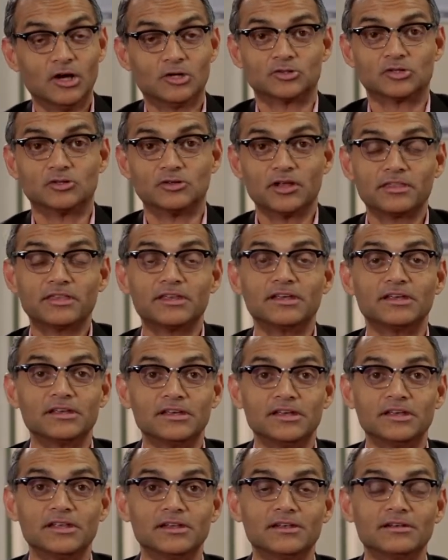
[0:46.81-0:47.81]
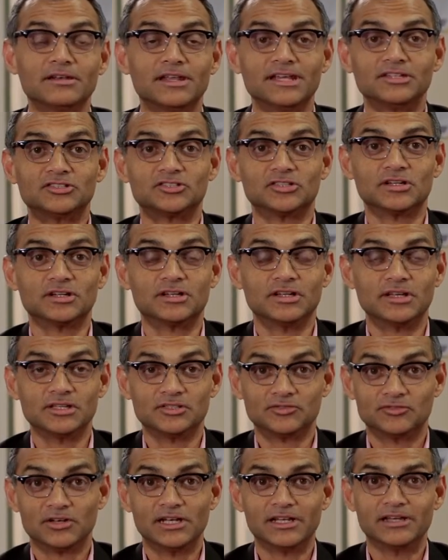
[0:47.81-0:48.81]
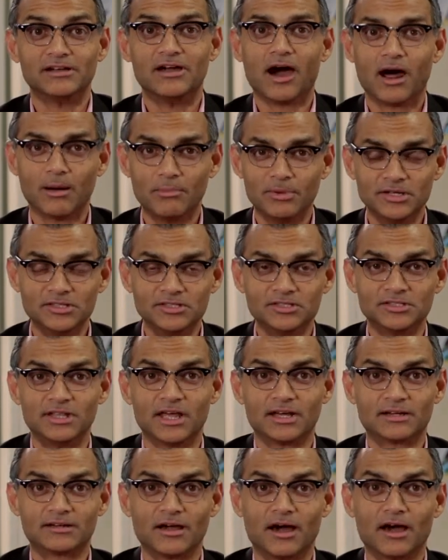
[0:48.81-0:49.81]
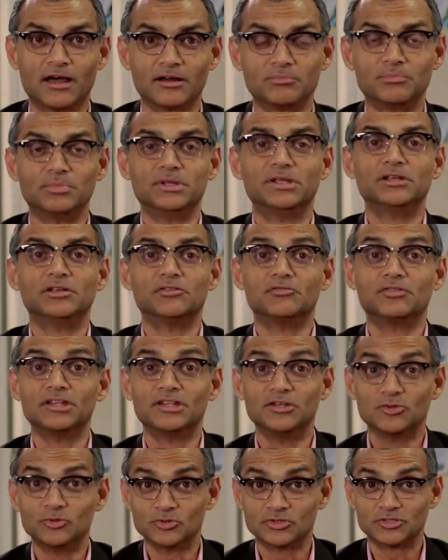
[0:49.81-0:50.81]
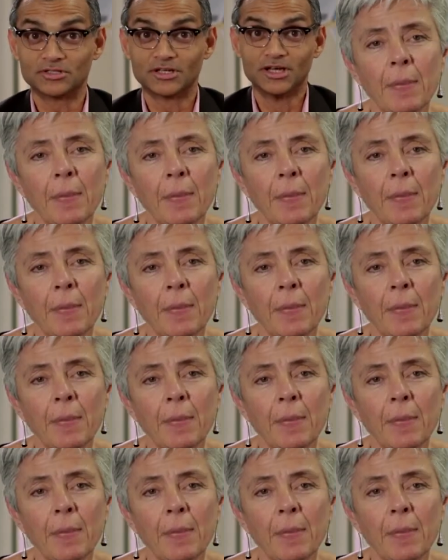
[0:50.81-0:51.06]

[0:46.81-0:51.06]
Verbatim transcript: So nothing in nature is really garbage that can't be reused.